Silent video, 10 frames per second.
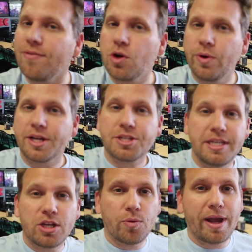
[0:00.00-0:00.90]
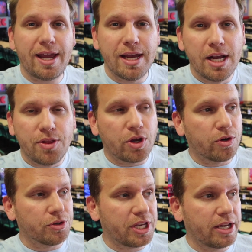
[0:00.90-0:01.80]
of a quick sneak away. The
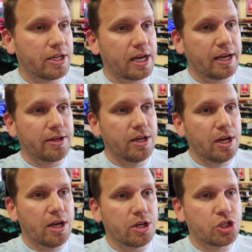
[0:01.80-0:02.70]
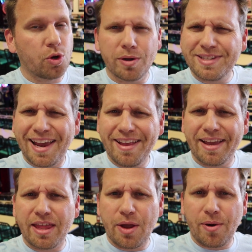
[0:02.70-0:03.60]
girls had uh, a short day,
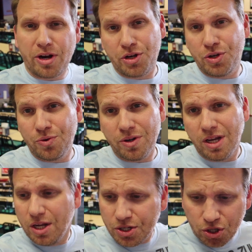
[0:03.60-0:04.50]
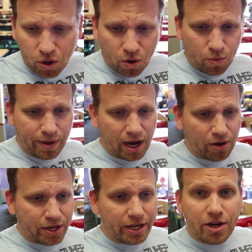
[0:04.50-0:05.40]
like they were out at noon. So we
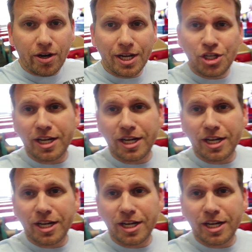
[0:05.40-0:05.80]
are here at